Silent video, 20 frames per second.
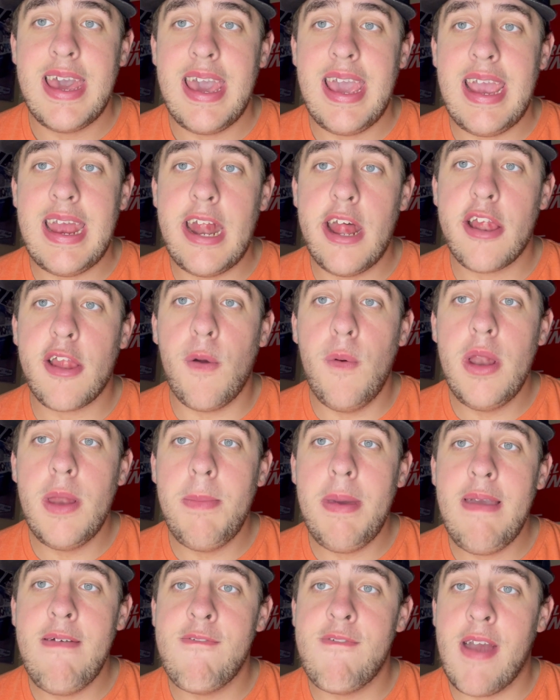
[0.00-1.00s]
And it's going to
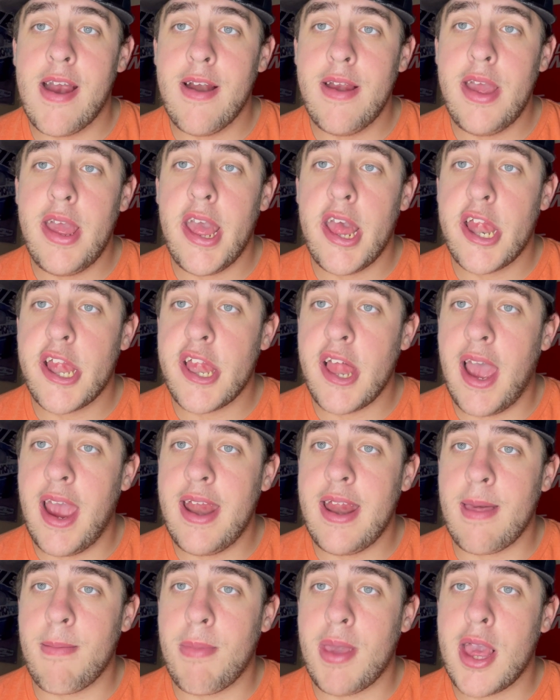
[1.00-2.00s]
be very
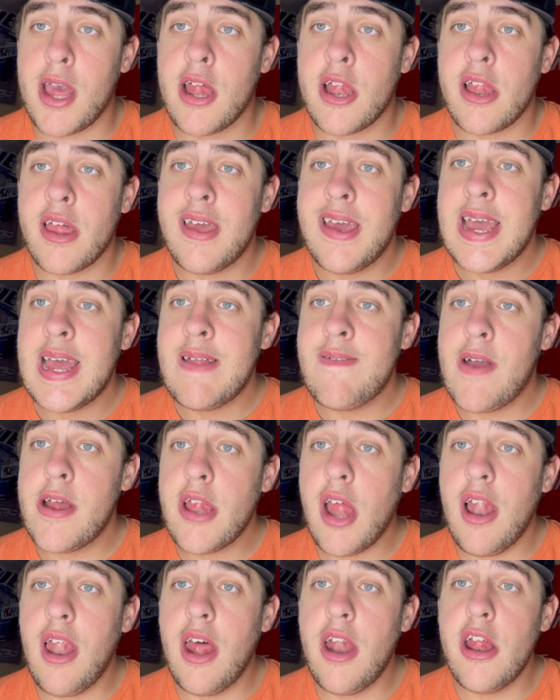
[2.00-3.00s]
exciting, because there's
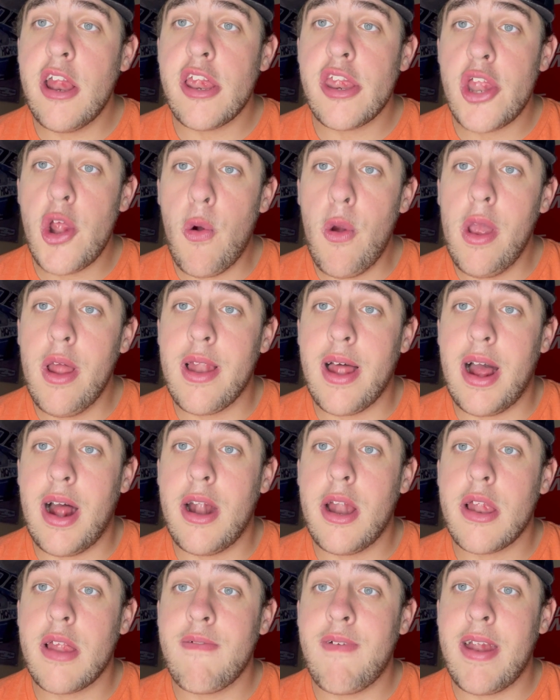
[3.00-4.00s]
a lot of
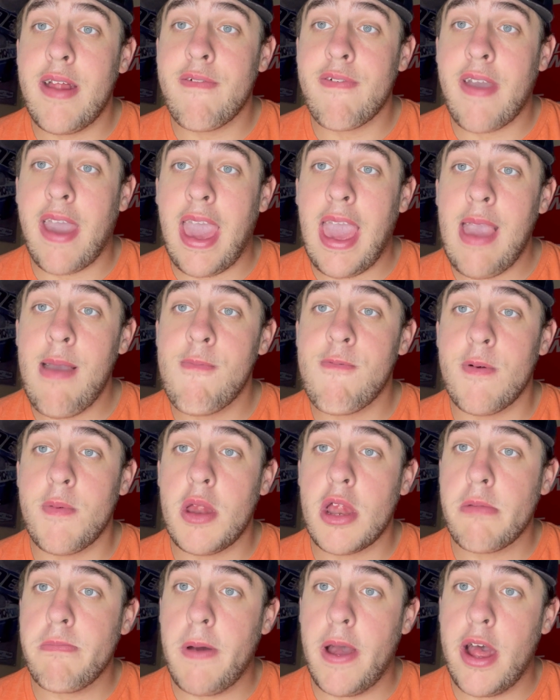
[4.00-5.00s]
storylines that have came from
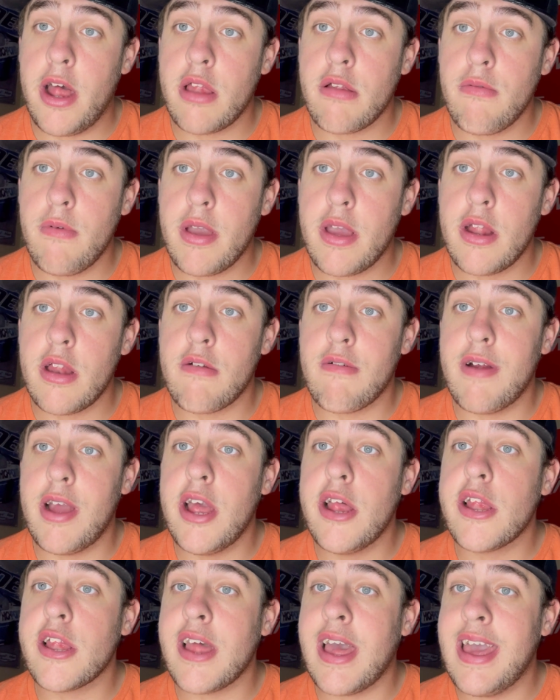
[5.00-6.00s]
this past weekend's
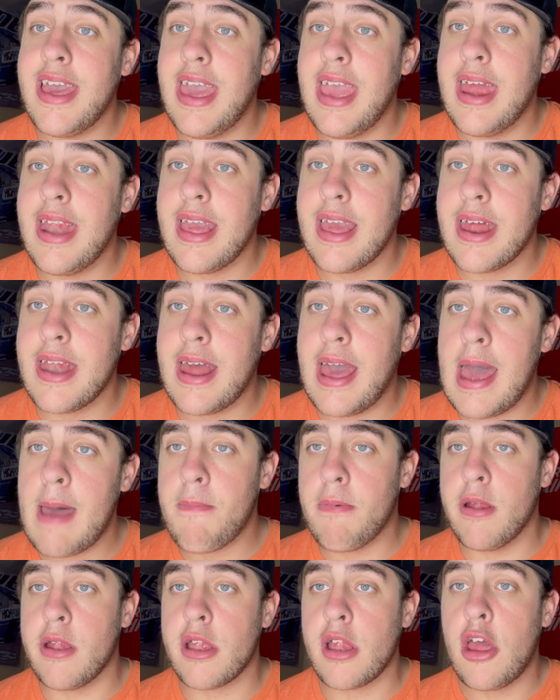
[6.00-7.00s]
race at
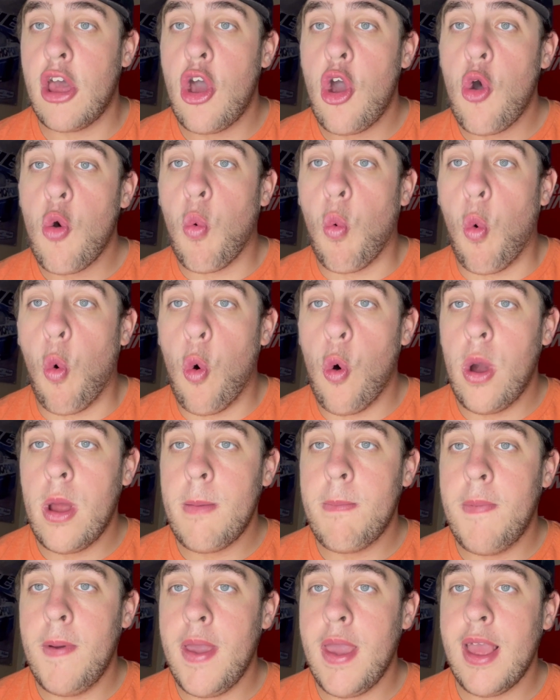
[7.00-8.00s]
Indianapolis.
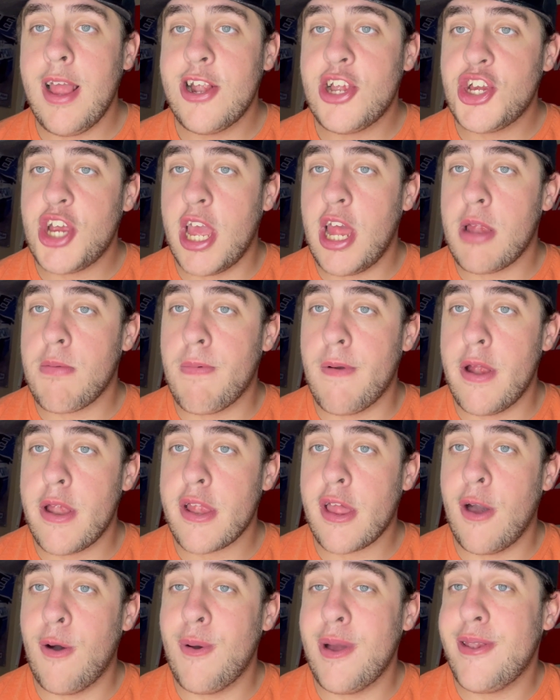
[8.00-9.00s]
One being Chase
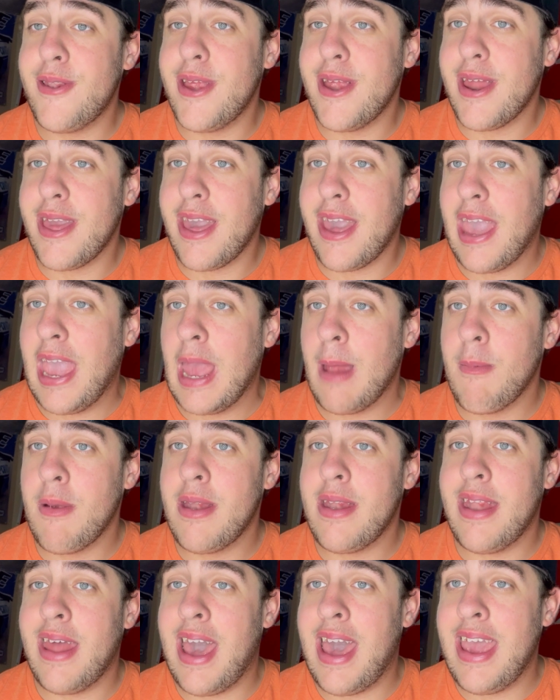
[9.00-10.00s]
Briscoe and Denny
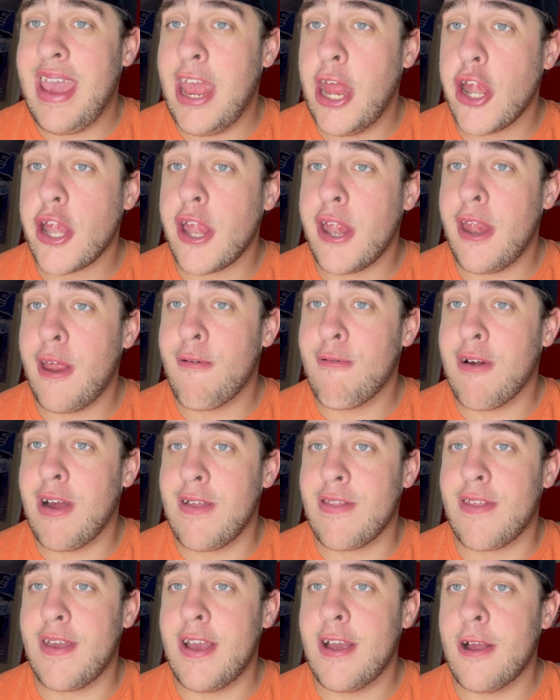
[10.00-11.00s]
Hamlin, that incident
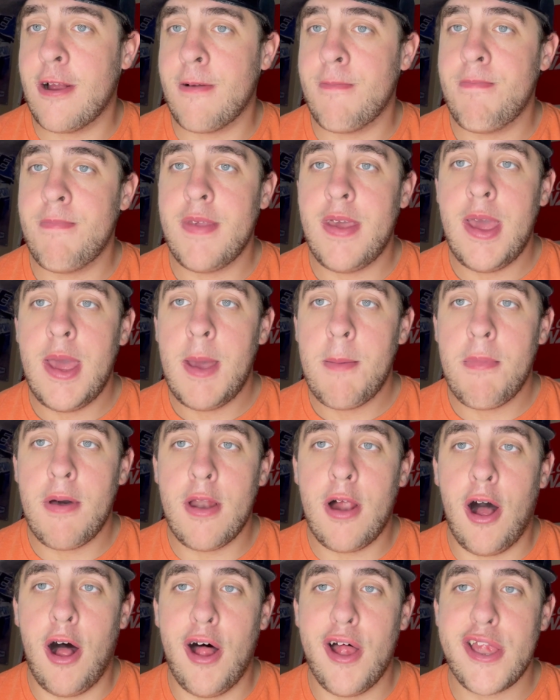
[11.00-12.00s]
right there. But
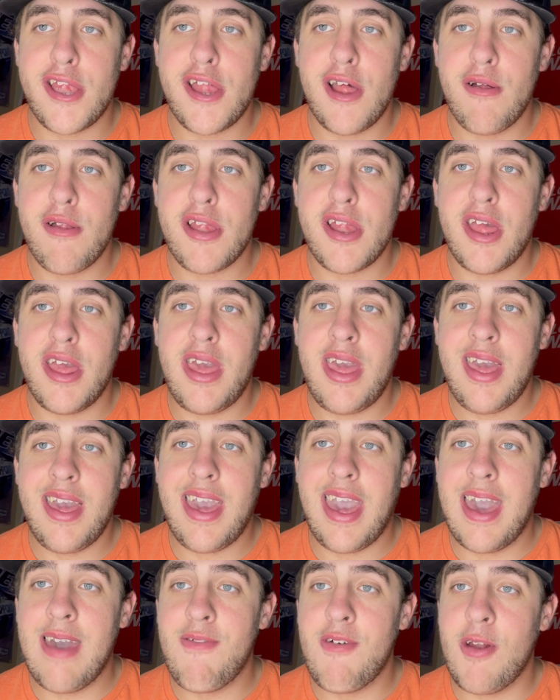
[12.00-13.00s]
also seeing
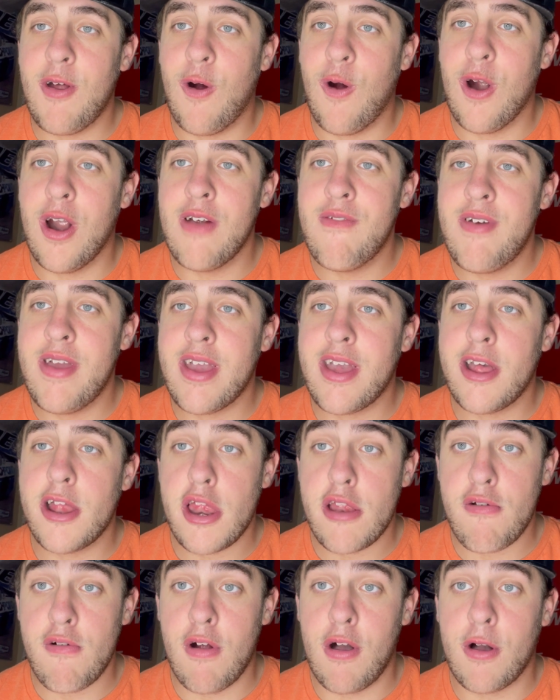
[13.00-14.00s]
Kevin Harvick
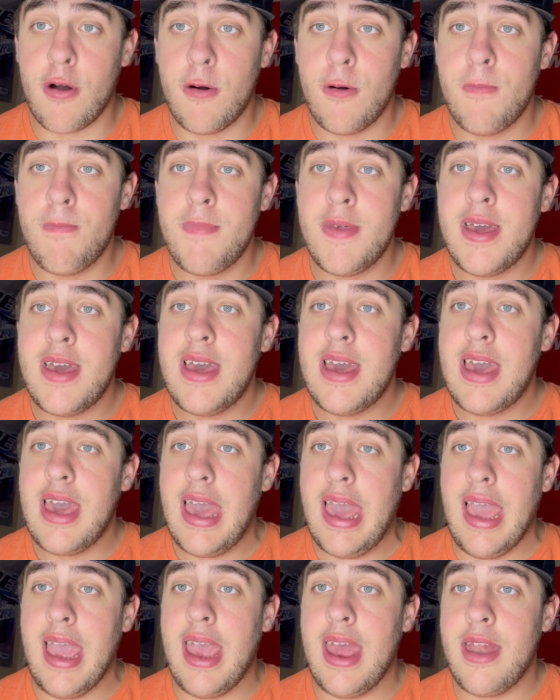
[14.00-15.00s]
struggle,
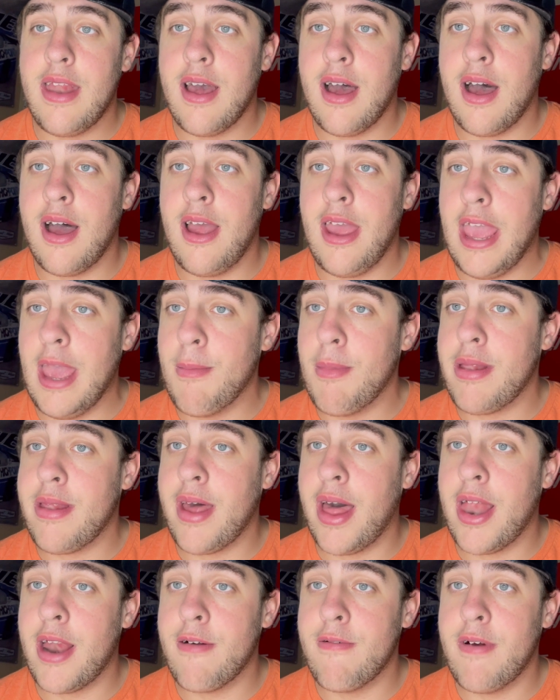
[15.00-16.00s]
and him and
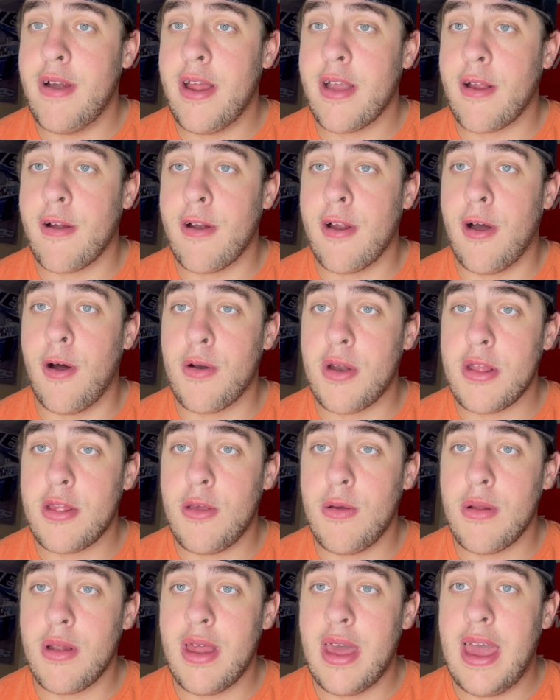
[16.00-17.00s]
Tyler Reddick are the only
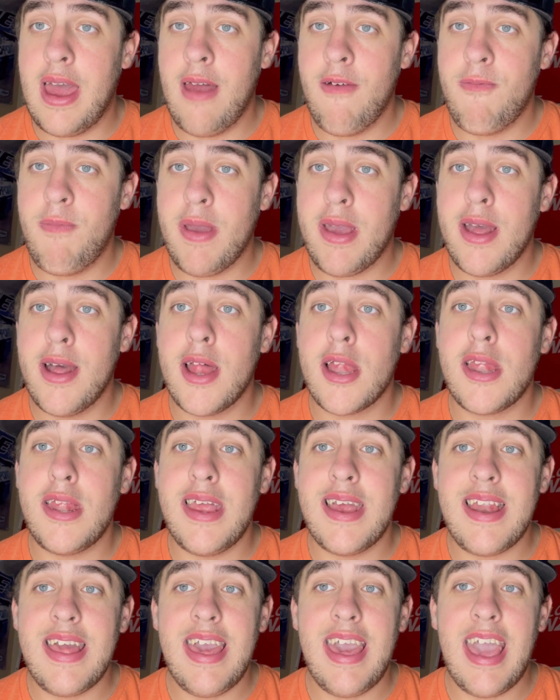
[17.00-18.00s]
two left, because
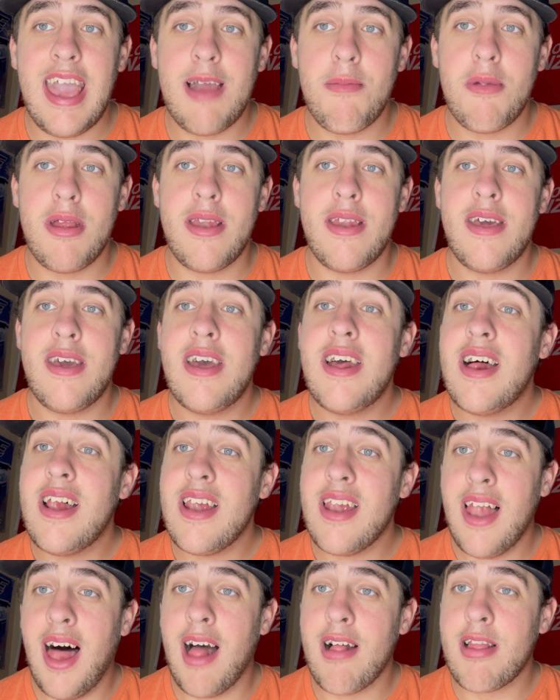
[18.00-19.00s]
Denny Hamlin
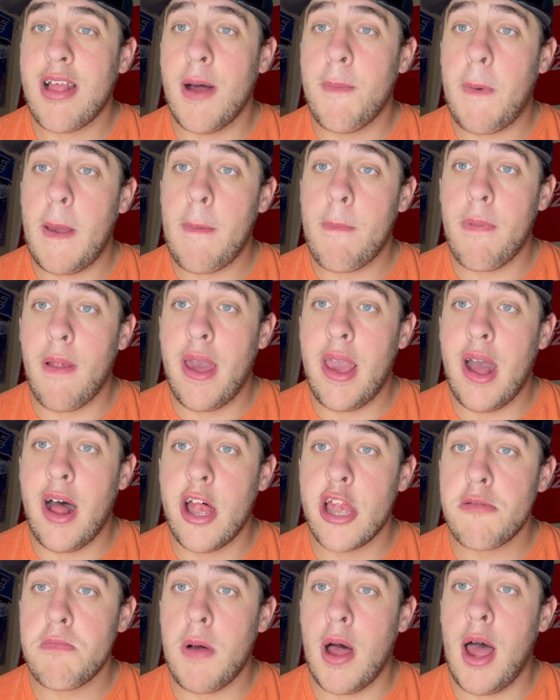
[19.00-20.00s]
locked up a
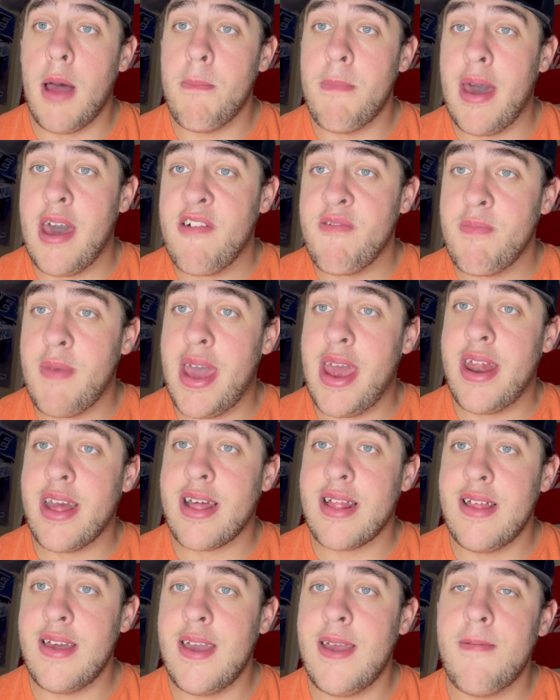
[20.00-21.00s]
playoff spot
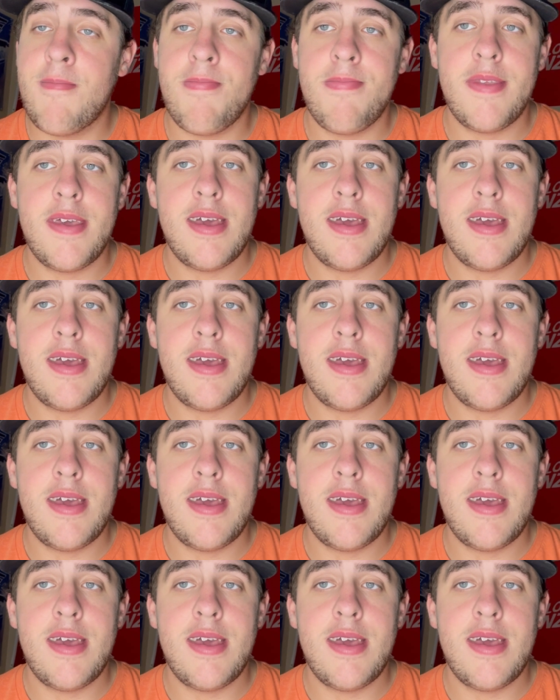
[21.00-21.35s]
mathematically.